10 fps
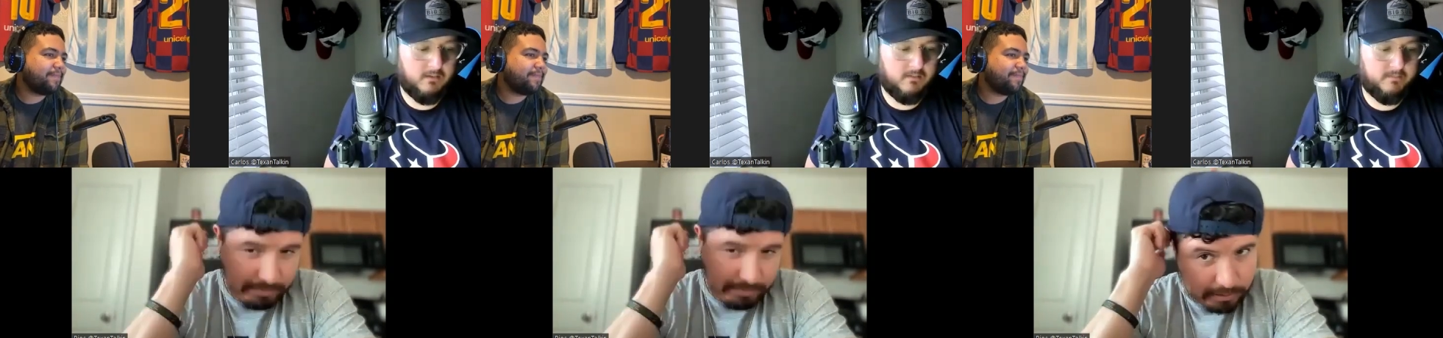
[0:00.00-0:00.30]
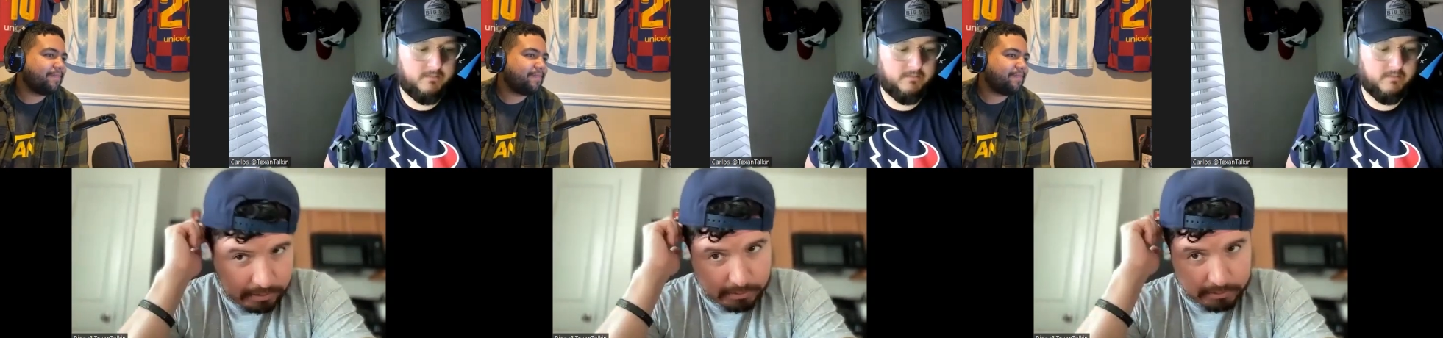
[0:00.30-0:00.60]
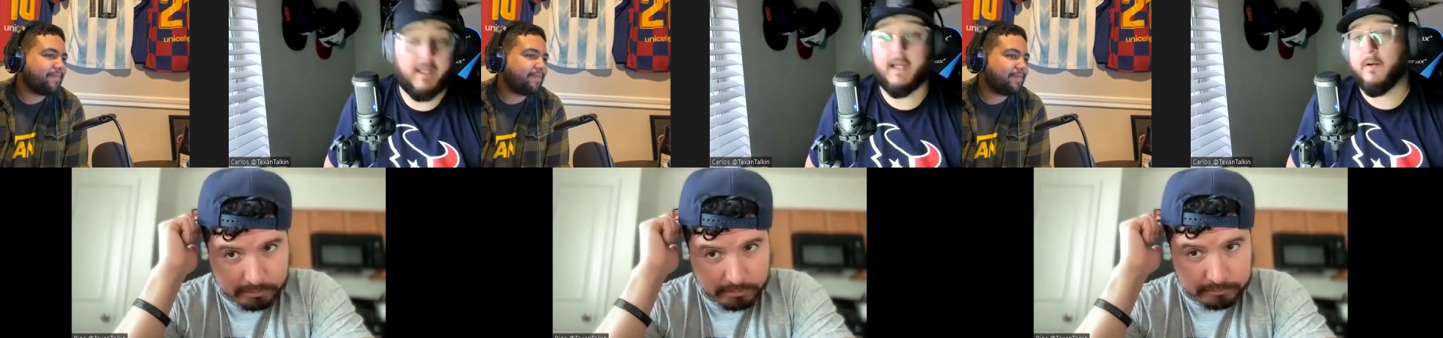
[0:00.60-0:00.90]
Speaker 1: Well,
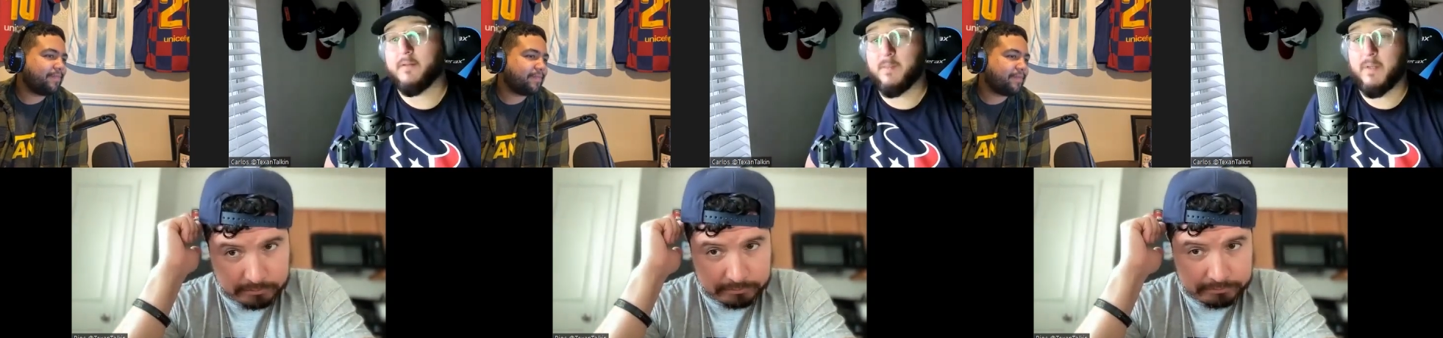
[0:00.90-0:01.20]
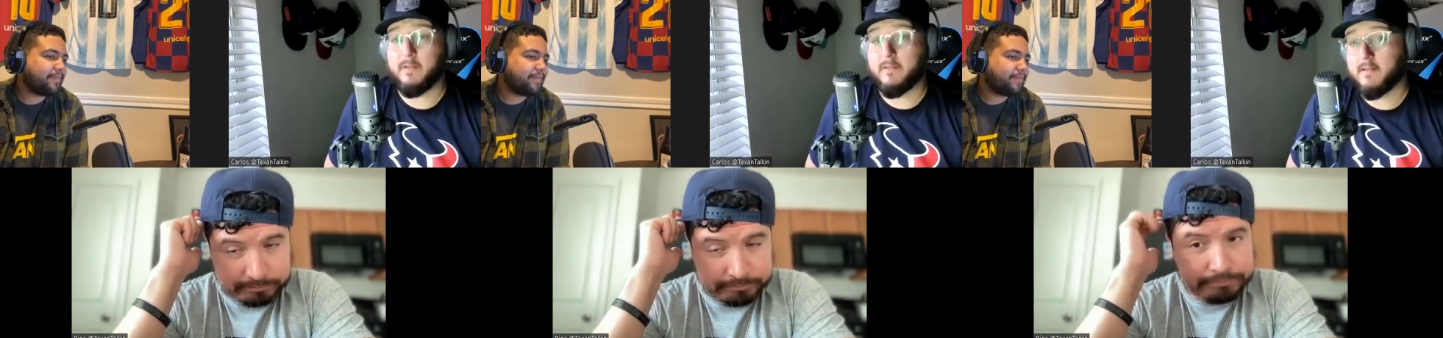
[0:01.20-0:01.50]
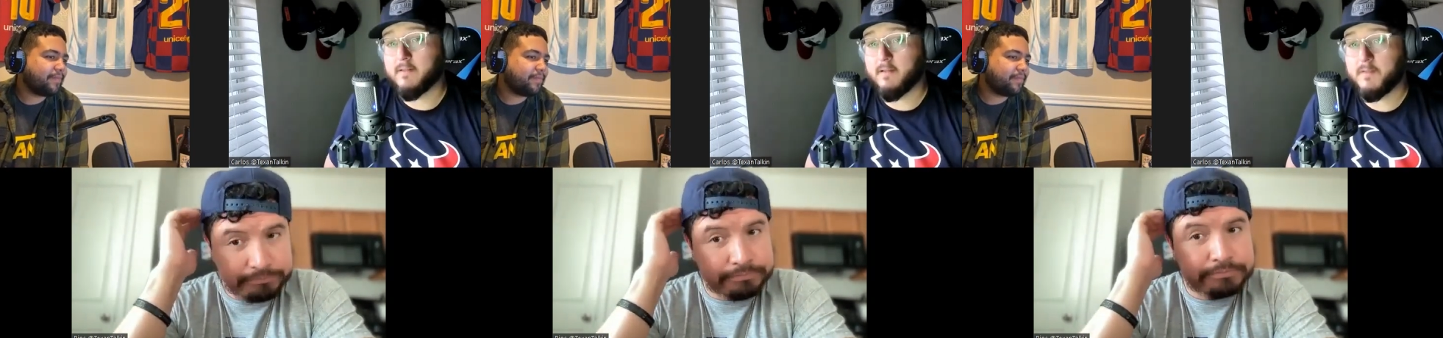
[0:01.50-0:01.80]
now it's
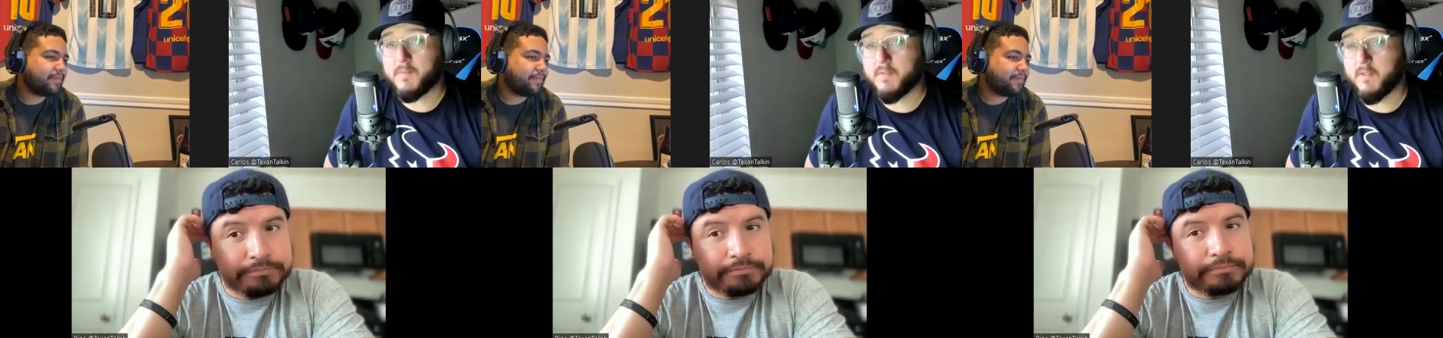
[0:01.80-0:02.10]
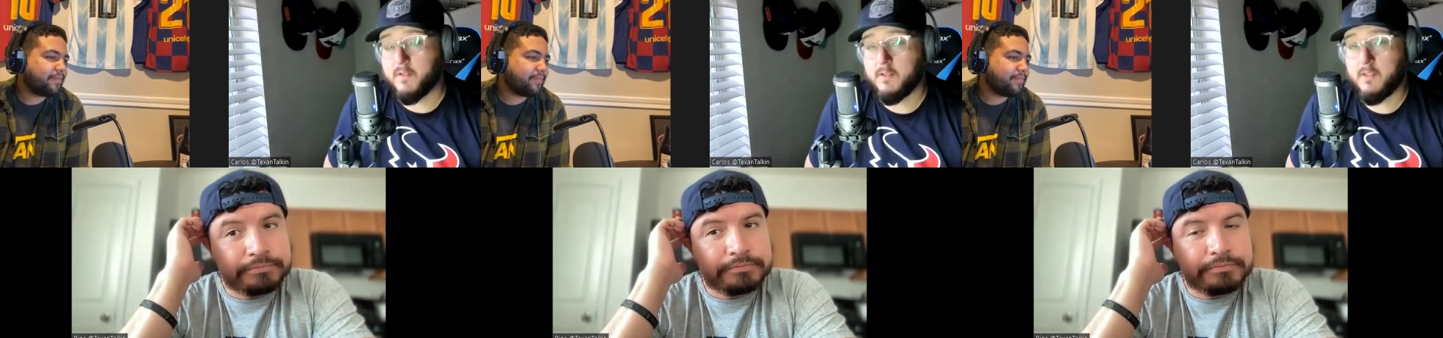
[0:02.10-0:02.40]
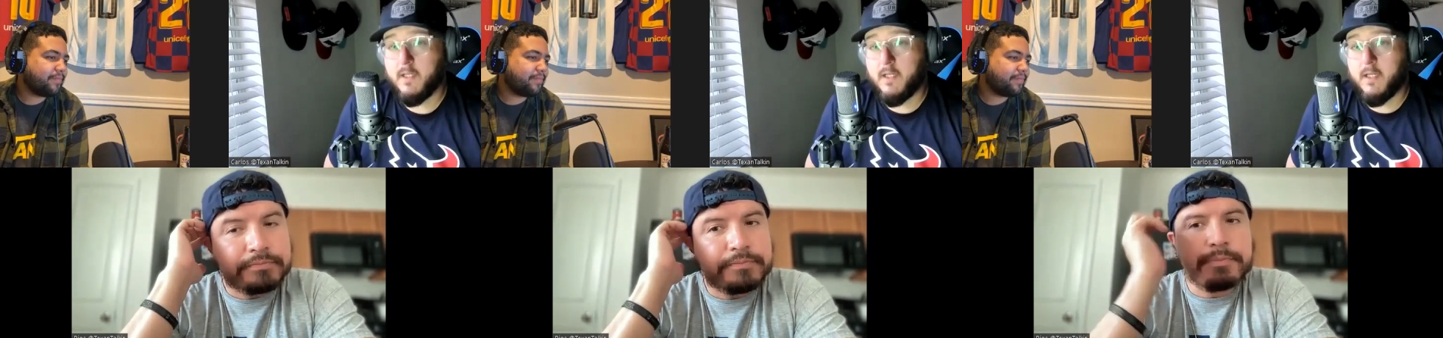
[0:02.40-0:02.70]
about that time.
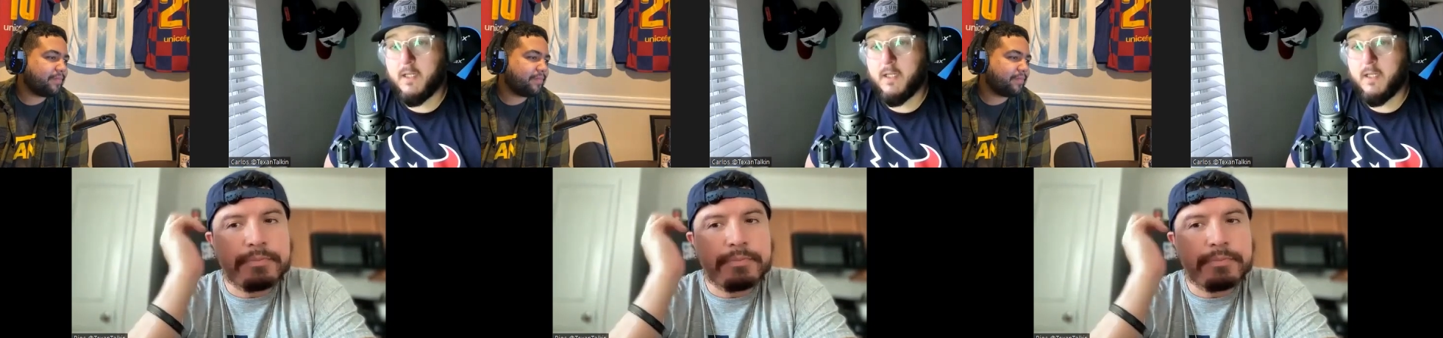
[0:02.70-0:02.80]
So